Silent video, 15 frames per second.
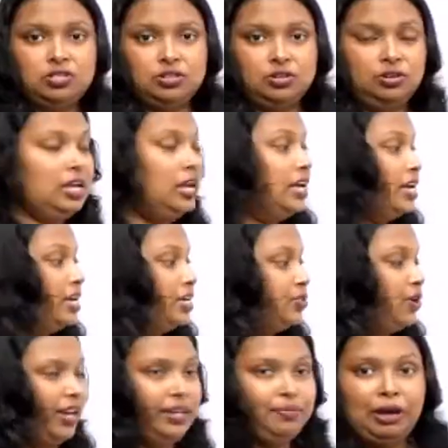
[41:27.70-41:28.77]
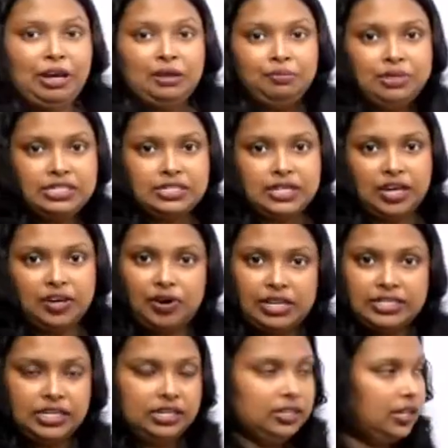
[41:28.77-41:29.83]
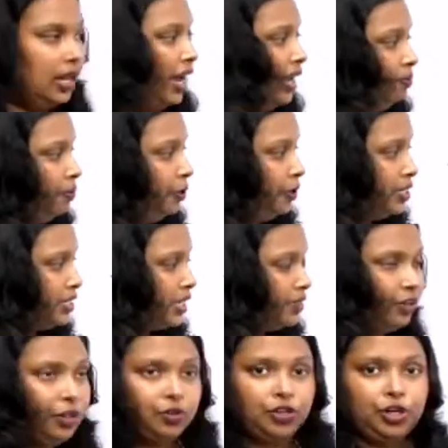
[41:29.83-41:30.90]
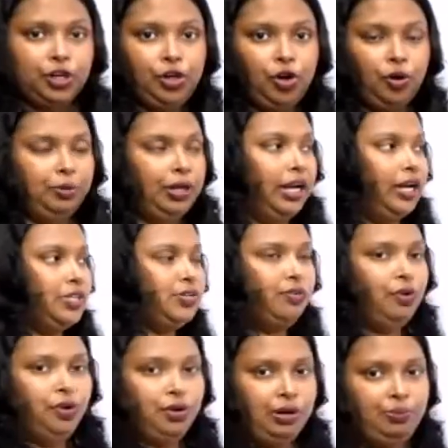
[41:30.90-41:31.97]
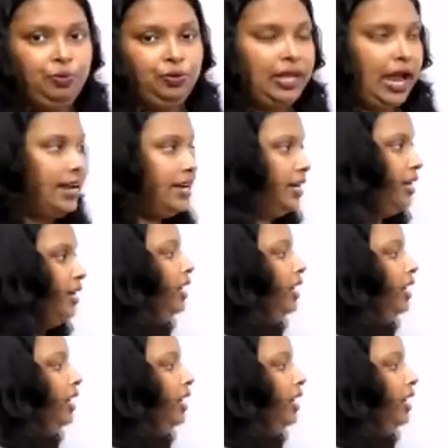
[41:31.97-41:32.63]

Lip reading: this, no? So I made a mistake. What is it? I put 7 to the denominator. So I want to remove that.